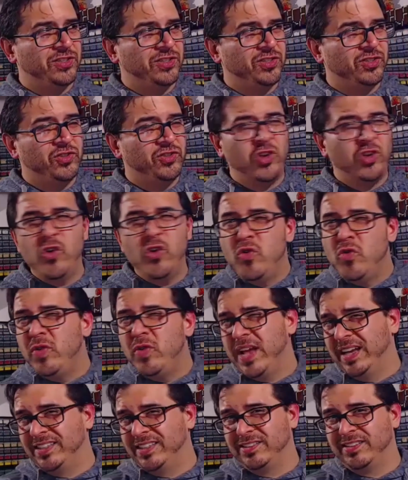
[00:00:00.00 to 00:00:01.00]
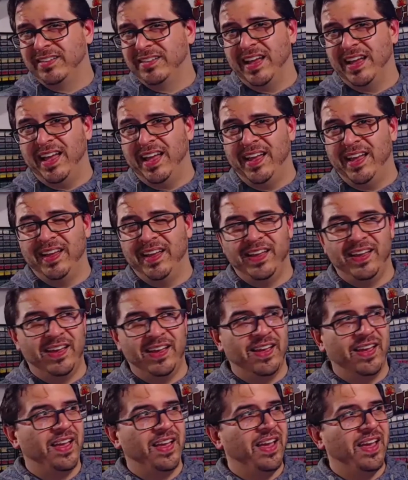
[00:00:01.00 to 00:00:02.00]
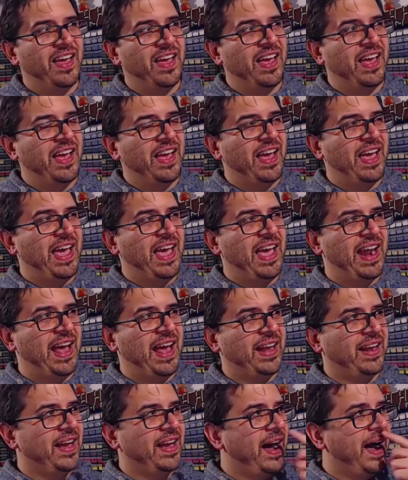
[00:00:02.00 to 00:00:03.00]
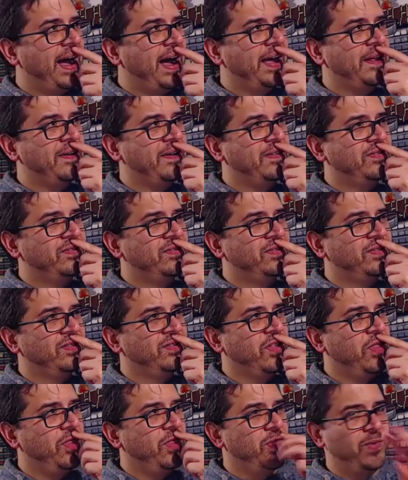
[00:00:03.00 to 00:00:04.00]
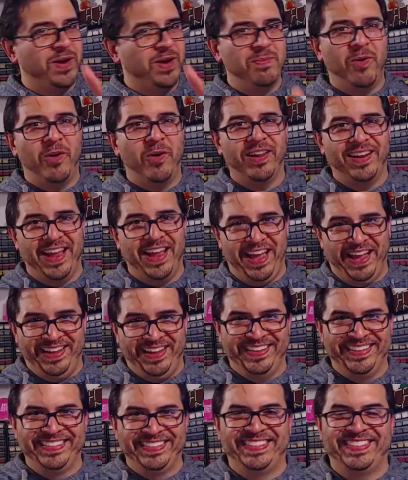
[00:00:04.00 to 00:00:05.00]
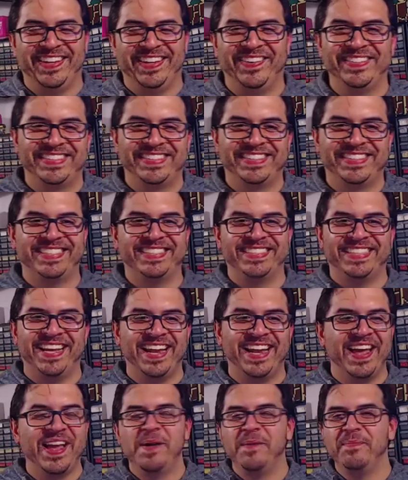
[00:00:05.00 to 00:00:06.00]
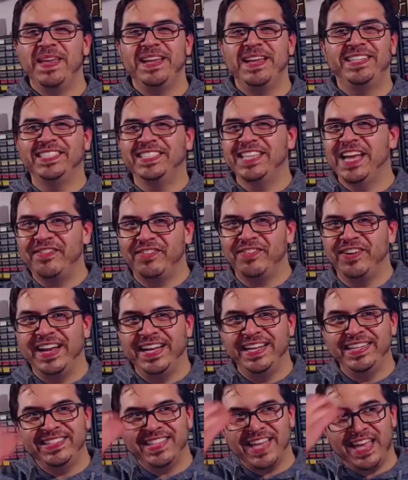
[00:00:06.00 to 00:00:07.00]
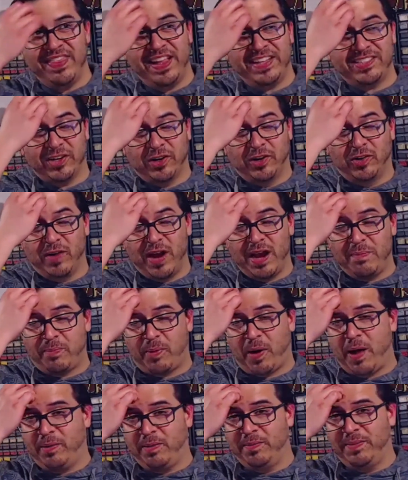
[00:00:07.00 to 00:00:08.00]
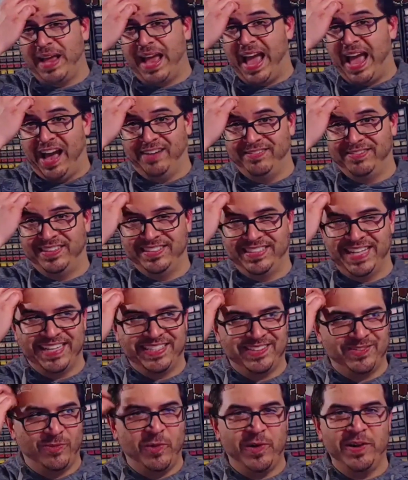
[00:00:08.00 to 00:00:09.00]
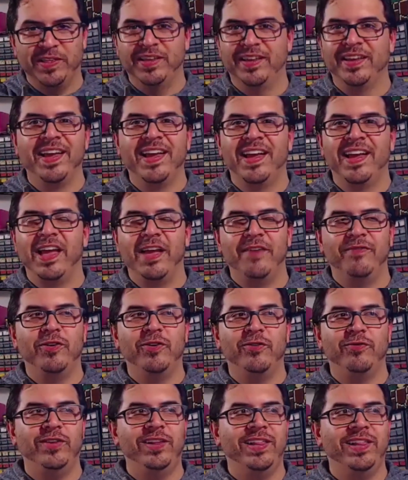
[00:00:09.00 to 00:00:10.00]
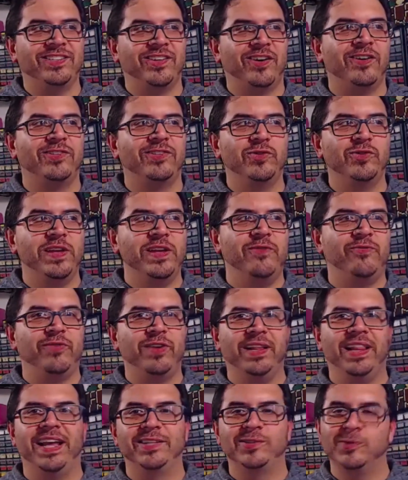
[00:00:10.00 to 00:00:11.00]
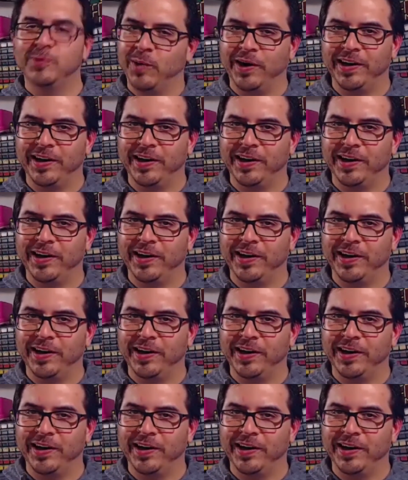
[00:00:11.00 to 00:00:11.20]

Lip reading: 2 yesterday, and I got 3 more today. So it's just like, it just never ends. And that's a great problem to have, because that's one of the, if you're a freelance artist, you need freelance work.